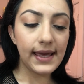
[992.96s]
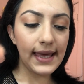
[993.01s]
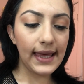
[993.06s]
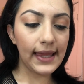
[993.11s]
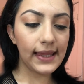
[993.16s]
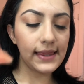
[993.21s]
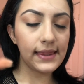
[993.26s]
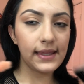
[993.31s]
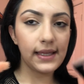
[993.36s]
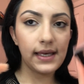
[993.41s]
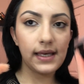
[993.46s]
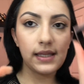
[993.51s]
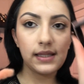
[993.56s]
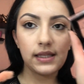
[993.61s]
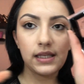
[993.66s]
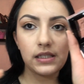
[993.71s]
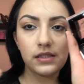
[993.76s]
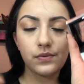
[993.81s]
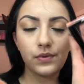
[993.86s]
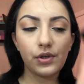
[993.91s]
and then
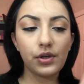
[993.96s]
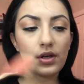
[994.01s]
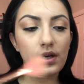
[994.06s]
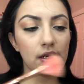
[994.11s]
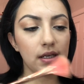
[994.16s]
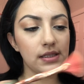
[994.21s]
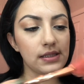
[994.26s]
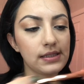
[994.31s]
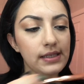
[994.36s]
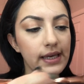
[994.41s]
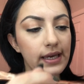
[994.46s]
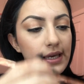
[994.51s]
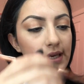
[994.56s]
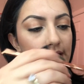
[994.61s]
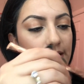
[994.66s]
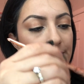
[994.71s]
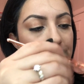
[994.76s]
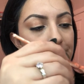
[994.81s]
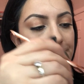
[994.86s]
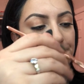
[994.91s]
that's where you're gonna
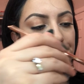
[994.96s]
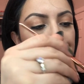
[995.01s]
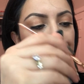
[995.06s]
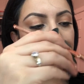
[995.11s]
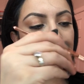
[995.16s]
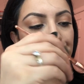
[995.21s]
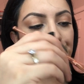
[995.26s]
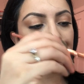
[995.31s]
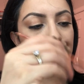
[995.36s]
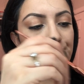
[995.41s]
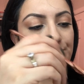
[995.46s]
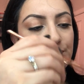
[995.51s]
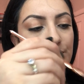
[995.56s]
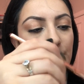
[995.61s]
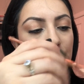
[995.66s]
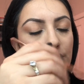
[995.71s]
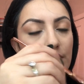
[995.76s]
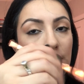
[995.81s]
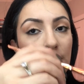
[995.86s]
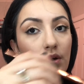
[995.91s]
take
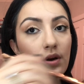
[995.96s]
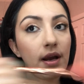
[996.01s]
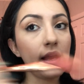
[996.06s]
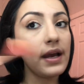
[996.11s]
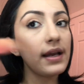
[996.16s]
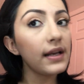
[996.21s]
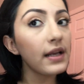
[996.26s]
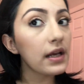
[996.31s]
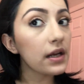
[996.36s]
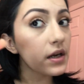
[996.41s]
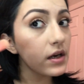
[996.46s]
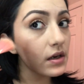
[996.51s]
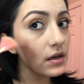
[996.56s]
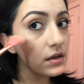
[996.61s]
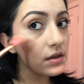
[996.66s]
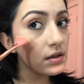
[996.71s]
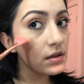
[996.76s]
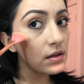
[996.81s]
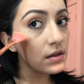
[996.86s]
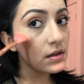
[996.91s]
your highlighter
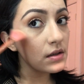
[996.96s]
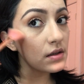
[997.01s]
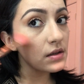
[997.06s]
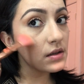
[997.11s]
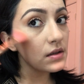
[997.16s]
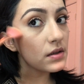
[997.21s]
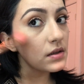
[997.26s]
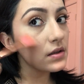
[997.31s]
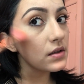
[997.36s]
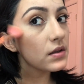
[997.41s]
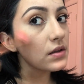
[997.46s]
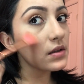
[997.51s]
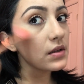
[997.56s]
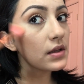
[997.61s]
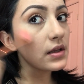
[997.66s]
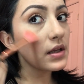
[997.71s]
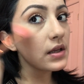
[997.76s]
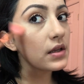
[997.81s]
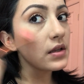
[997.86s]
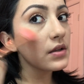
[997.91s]

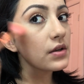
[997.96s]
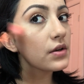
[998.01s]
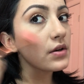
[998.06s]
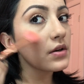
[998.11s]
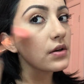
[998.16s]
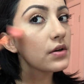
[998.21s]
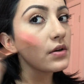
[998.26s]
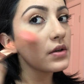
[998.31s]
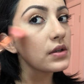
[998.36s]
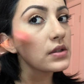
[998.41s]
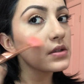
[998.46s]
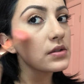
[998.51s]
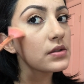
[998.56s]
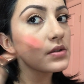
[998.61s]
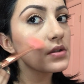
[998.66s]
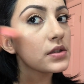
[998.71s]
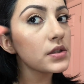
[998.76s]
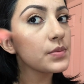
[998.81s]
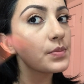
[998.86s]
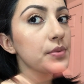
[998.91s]
and you're going to
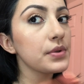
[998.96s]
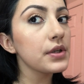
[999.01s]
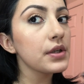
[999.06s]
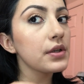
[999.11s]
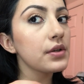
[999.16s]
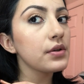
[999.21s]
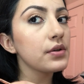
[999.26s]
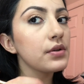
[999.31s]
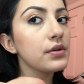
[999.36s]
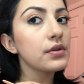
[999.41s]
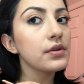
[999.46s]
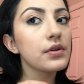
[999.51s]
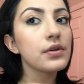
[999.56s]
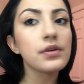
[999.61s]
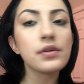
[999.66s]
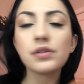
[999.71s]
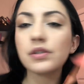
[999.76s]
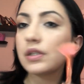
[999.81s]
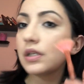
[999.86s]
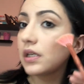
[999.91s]
just put it on
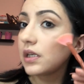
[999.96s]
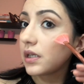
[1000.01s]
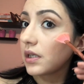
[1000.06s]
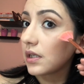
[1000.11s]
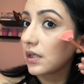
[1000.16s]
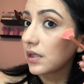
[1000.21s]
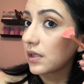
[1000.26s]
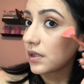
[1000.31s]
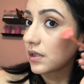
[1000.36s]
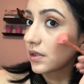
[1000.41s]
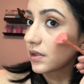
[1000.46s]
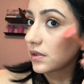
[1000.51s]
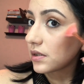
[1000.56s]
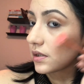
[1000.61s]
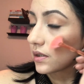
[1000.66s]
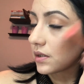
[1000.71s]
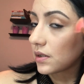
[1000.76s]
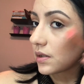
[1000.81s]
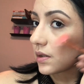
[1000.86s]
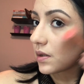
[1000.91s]
your
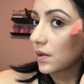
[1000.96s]
cheeks.